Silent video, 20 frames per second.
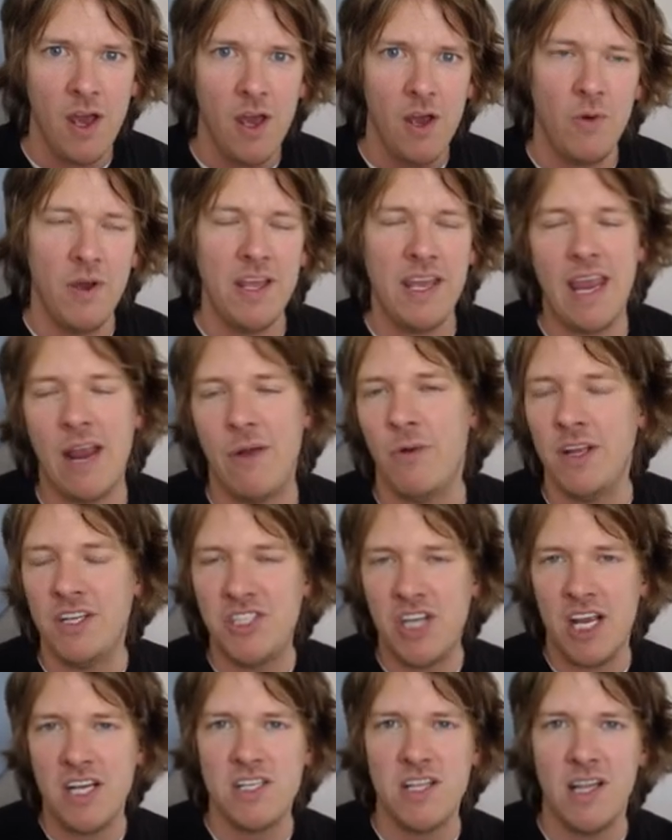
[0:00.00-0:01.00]
Well, you can't really
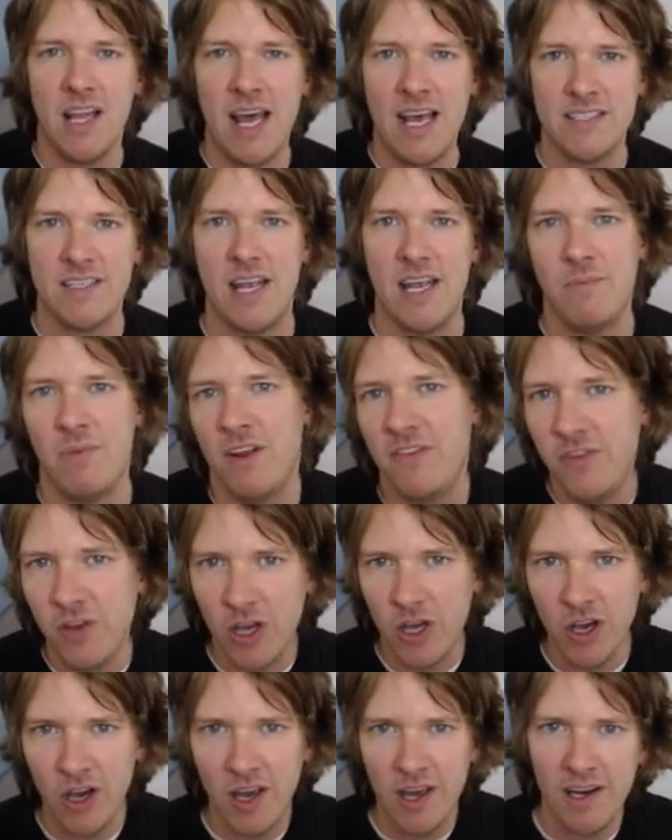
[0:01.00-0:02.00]
change the last name, but if you
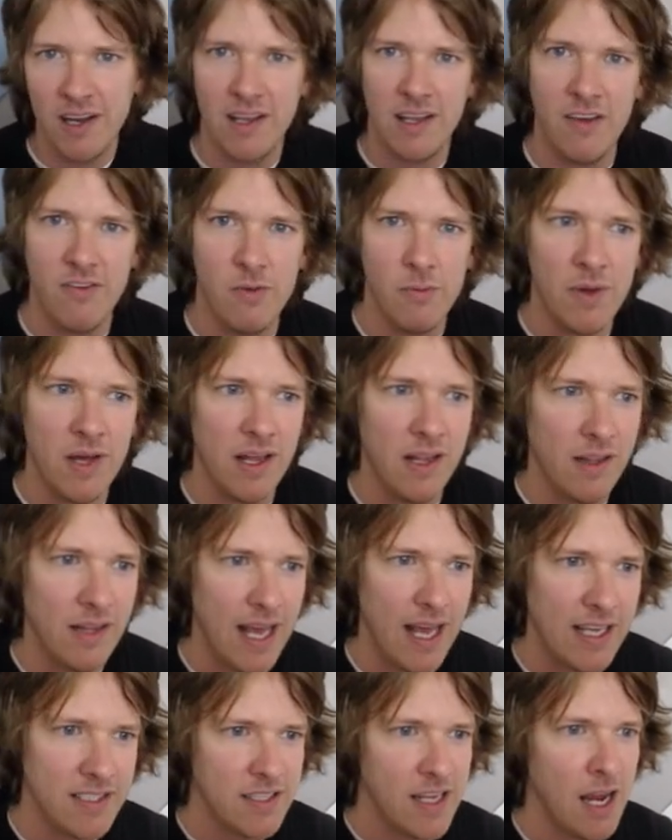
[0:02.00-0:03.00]
could, give them a
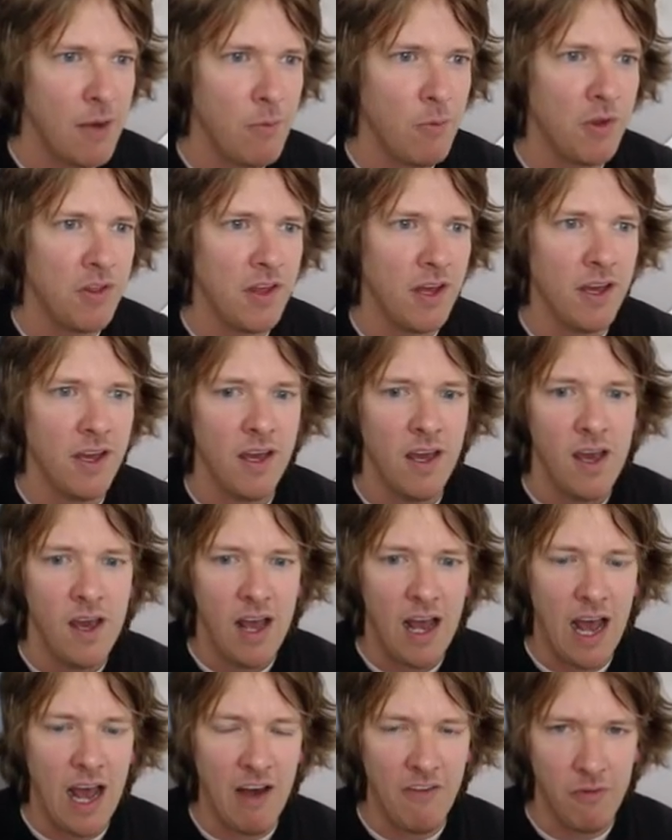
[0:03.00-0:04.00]
last name with a
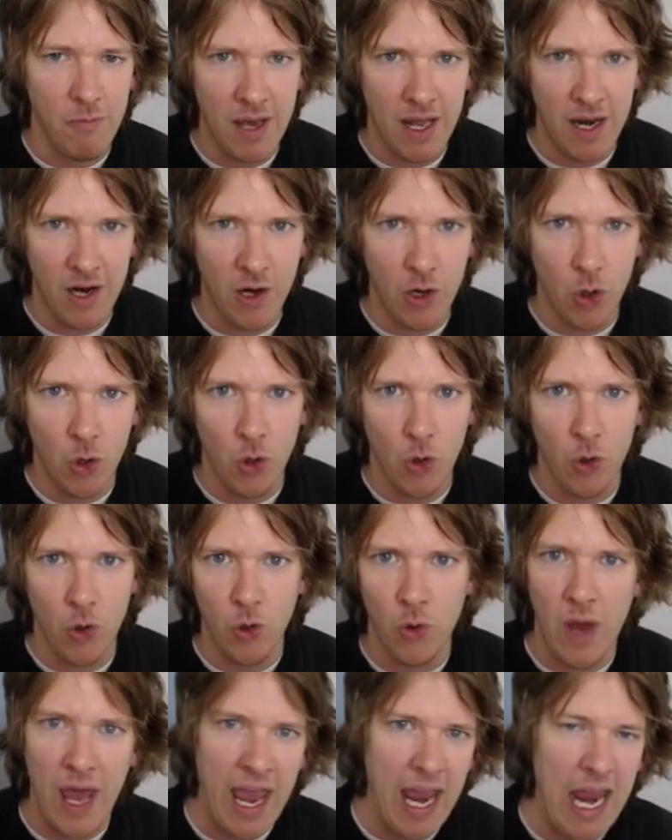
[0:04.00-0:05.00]

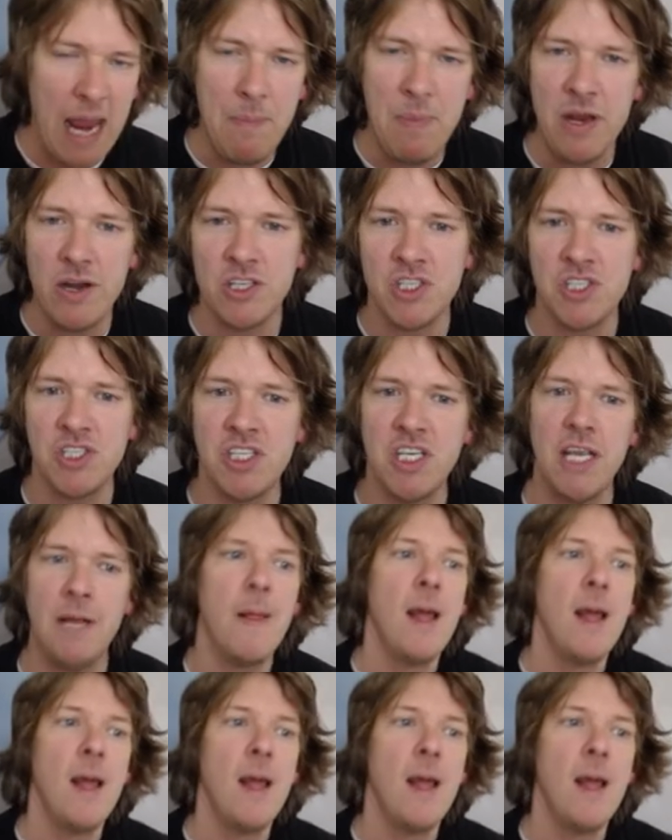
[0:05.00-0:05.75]
alphabetical A, B, or C.